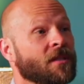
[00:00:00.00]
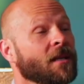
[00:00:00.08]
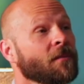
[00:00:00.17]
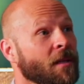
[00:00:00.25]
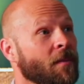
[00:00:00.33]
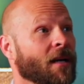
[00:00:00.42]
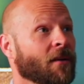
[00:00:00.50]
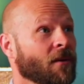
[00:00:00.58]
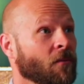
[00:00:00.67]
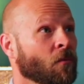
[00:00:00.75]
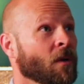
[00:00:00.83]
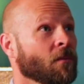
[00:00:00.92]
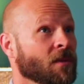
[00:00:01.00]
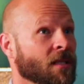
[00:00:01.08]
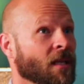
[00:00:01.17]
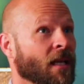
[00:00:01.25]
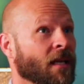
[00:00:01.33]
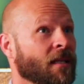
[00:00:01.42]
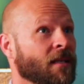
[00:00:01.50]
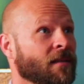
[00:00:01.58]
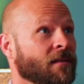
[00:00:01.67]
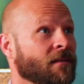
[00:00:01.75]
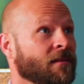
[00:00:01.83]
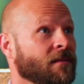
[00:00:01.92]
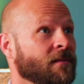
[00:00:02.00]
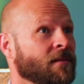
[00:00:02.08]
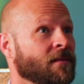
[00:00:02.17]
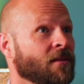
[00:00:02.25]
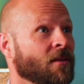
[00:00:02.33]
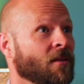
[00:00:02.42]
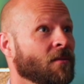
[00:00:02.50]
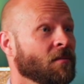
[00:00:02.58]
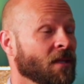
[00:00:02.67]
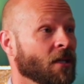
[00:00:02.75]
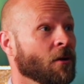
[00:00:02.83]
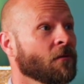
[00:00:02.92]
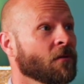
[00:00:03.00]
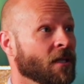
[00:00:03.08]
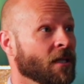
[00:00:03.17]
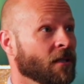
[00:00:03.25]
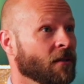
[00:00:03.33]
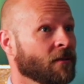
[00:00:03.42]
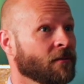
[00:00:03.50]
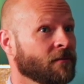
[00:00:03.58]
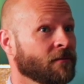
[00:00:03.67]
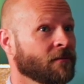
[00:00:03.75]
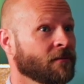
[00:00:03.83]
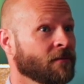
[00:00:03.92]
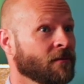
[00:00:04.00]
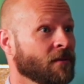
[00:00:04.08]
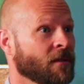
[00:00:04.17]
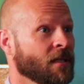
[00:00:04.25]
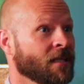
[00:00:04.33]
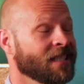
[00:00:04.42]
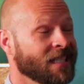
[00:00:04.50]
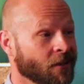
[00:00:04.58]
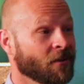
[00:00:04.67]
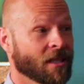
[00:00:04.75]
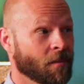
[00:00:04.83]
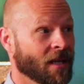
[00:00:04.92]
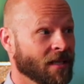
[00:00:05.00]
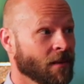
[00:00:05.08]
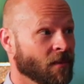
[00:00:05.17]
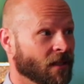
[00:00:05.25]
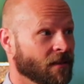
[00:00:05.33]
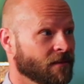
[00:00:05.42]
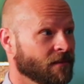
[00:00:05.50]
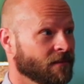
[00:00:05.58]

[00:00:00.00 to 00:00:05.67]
tell me about what it was like being over there during the pandemic.